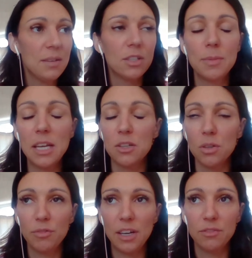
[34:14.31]
i was even
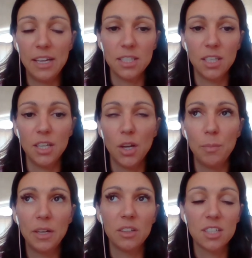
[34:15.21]
speaking to a friend
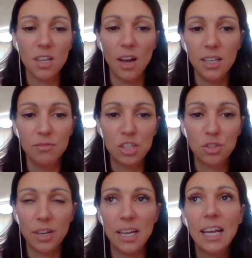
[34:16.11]
recently who'd been on a
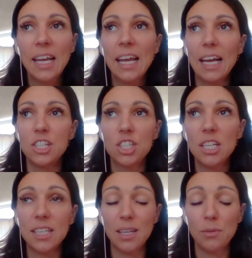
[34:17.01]
silent retreat
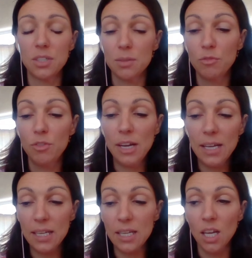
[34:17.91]
and she said there were some
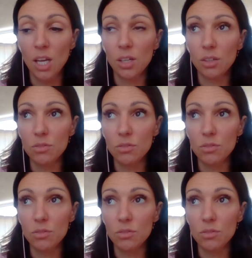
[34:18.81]
really